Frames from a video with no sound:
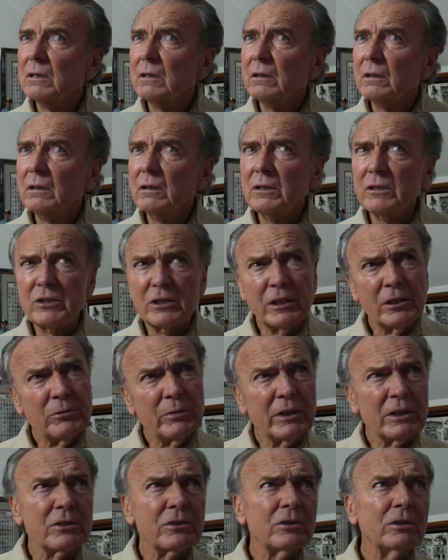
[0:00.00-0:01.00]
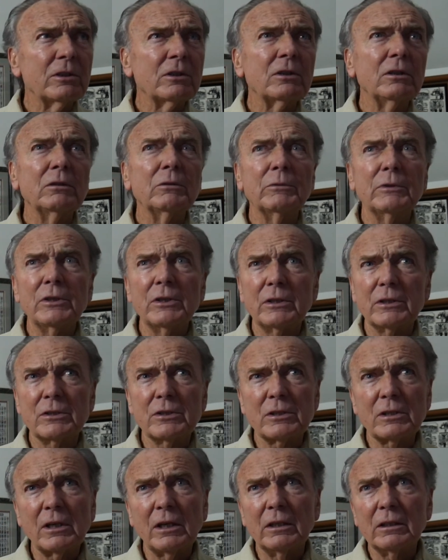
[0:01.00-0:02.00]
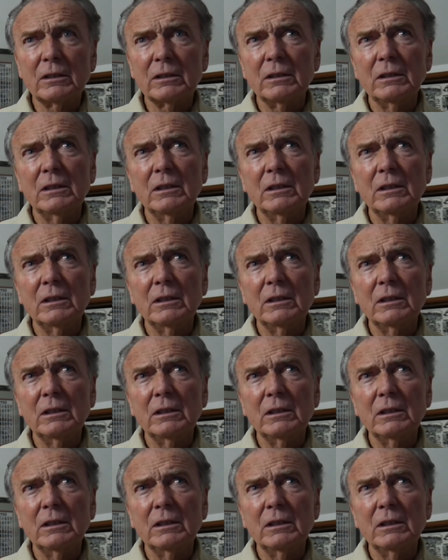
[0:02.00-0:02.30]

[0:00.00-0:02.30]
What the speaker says: concentric circle. You could start